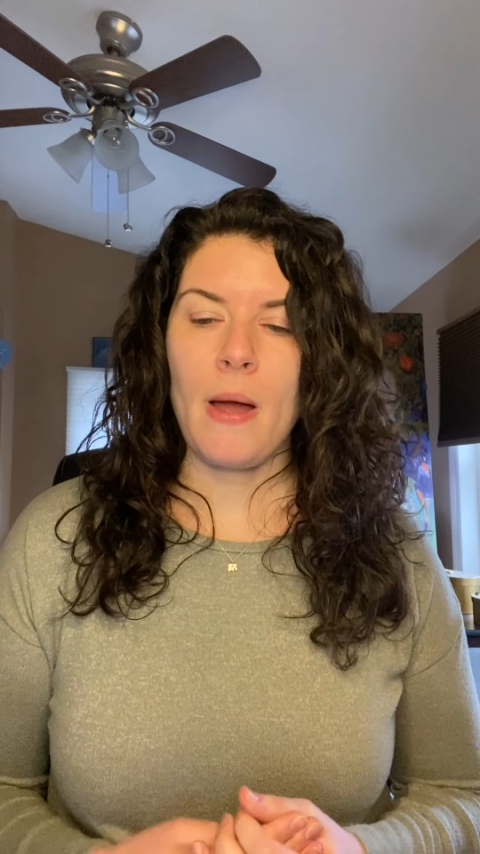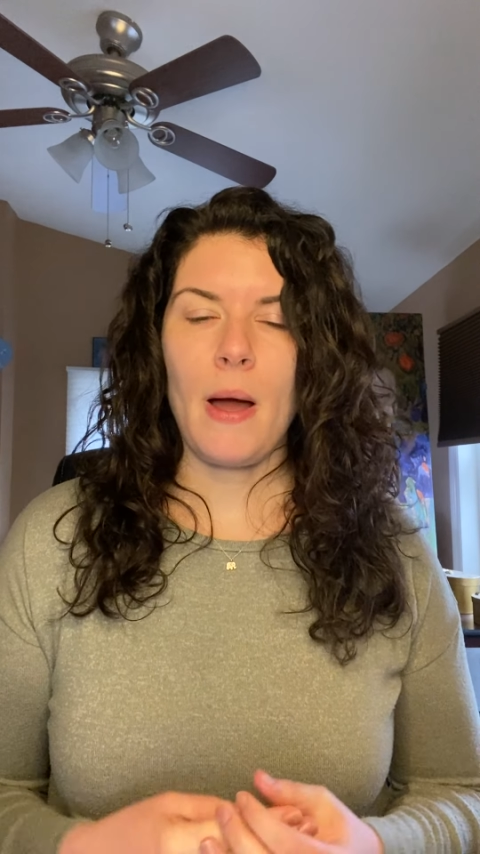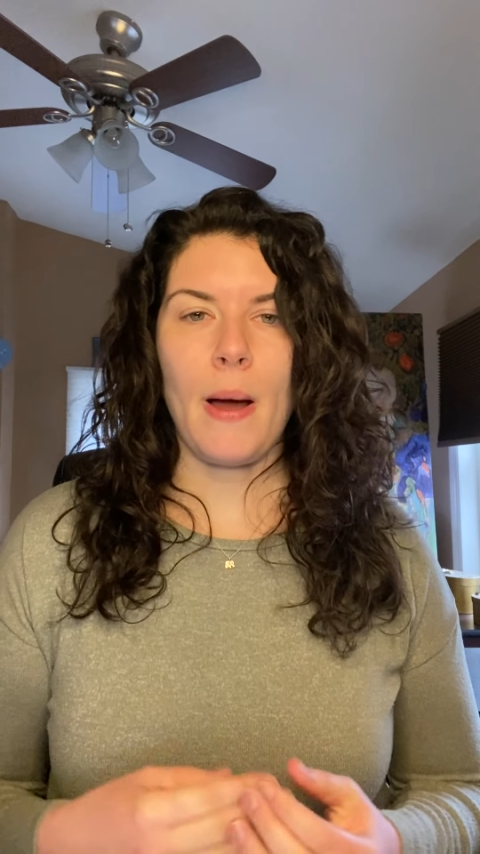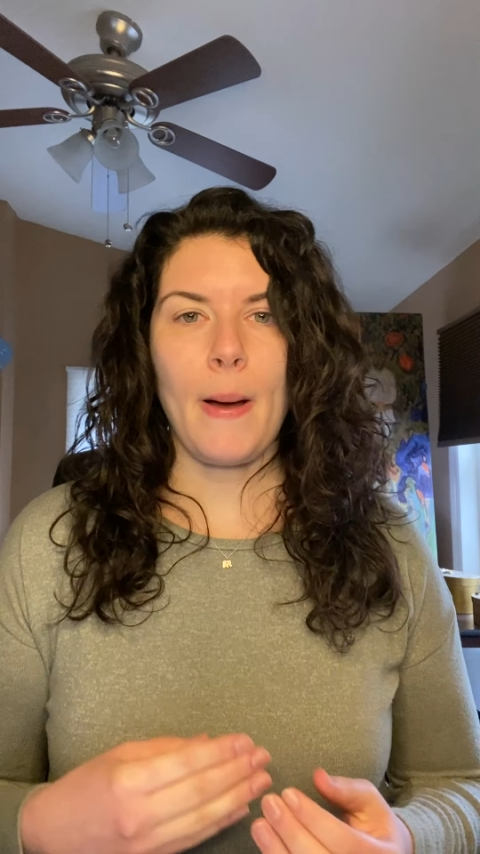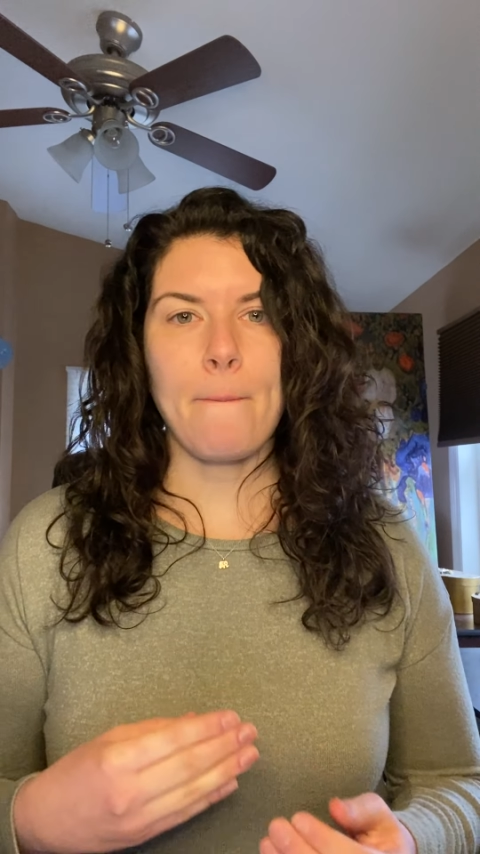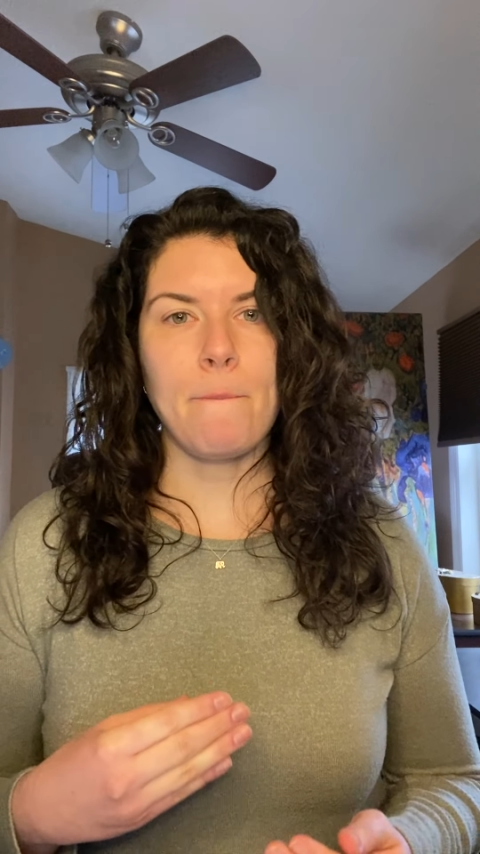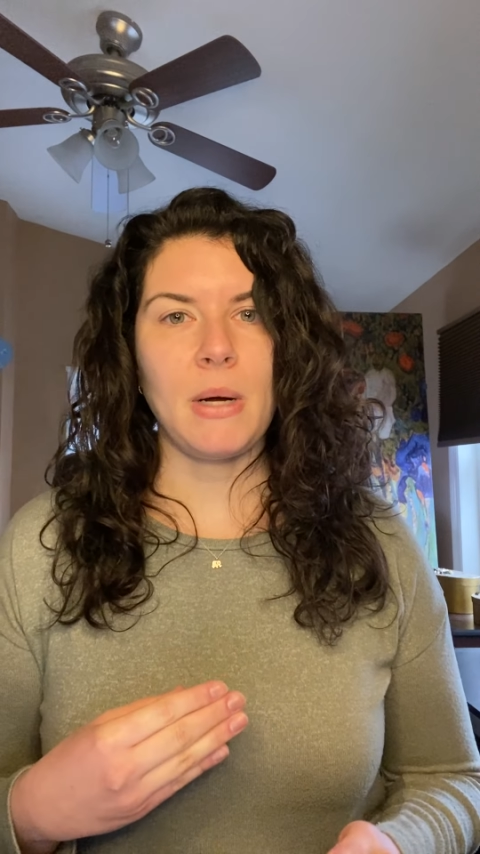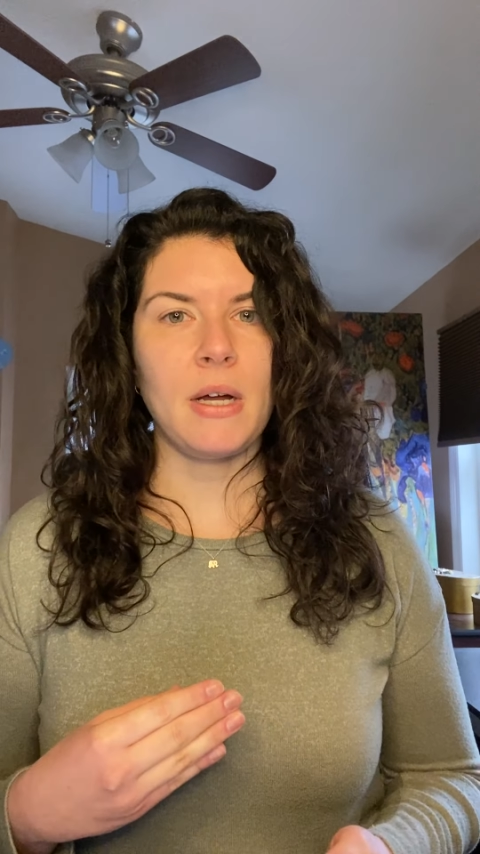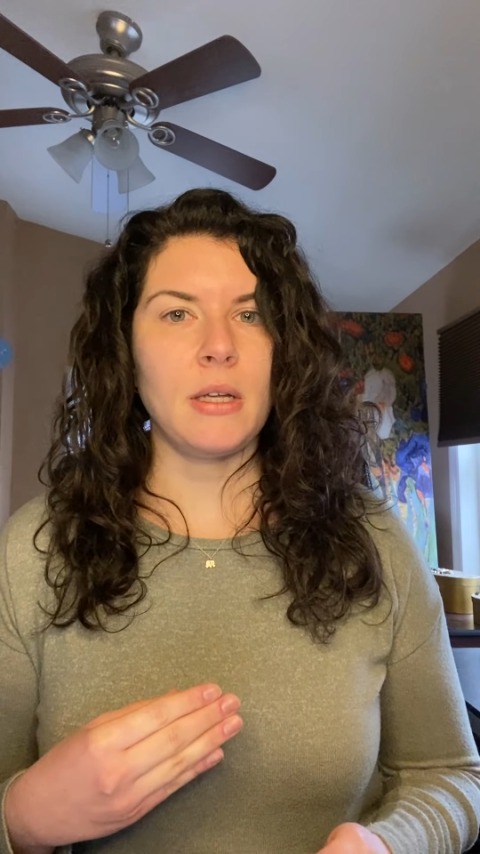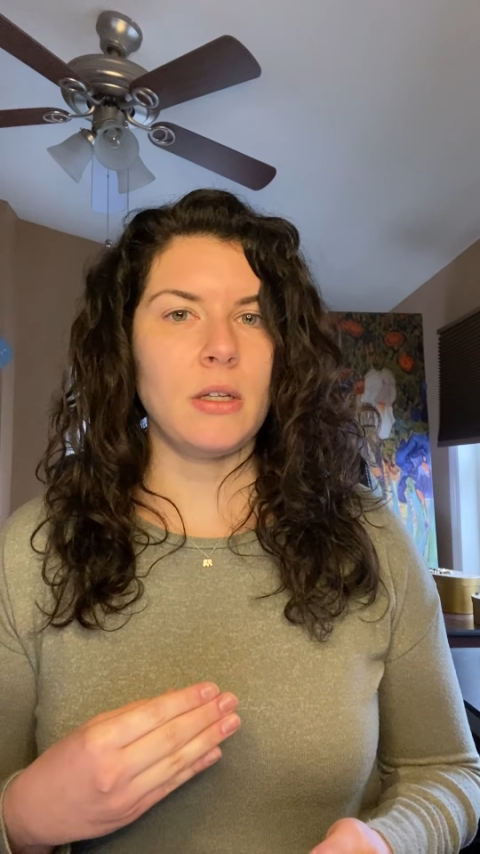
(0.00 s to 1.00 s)

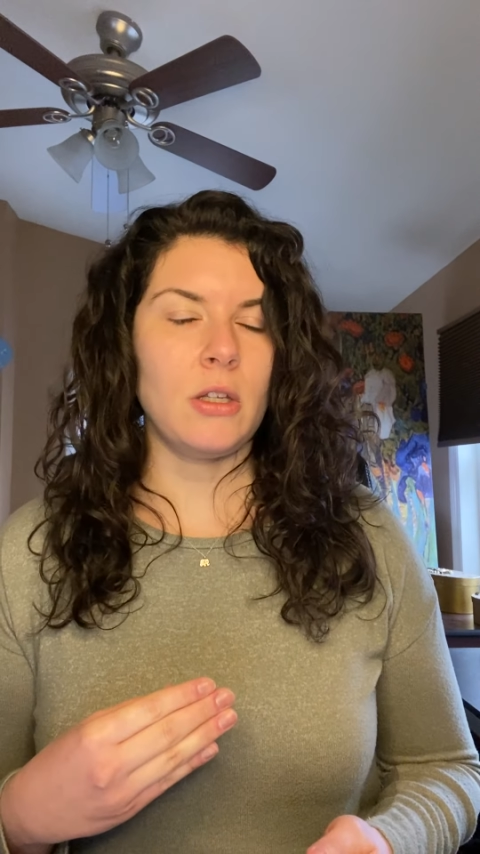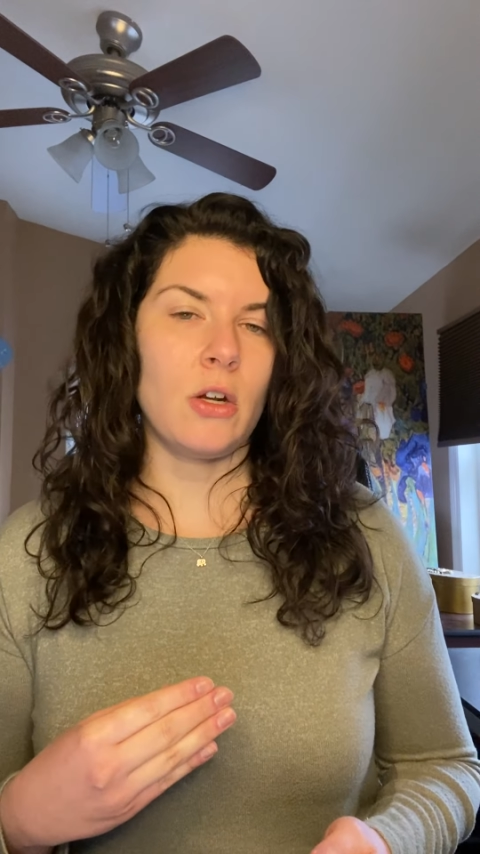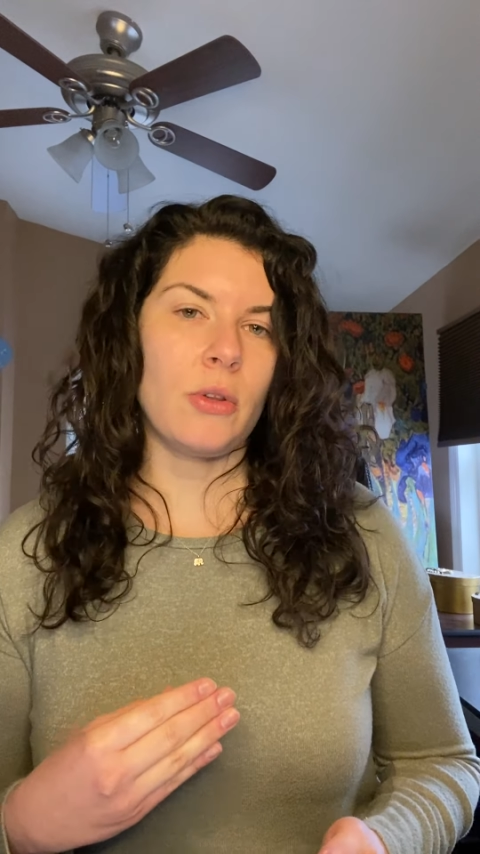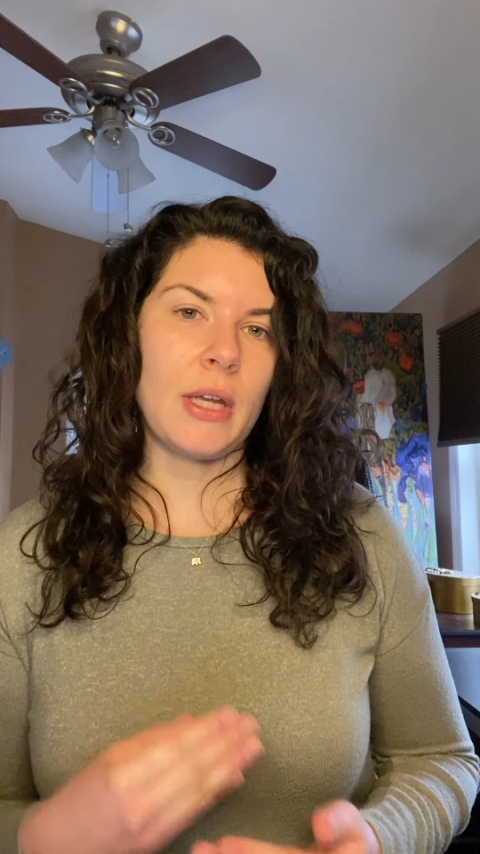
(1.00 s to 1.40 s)
but the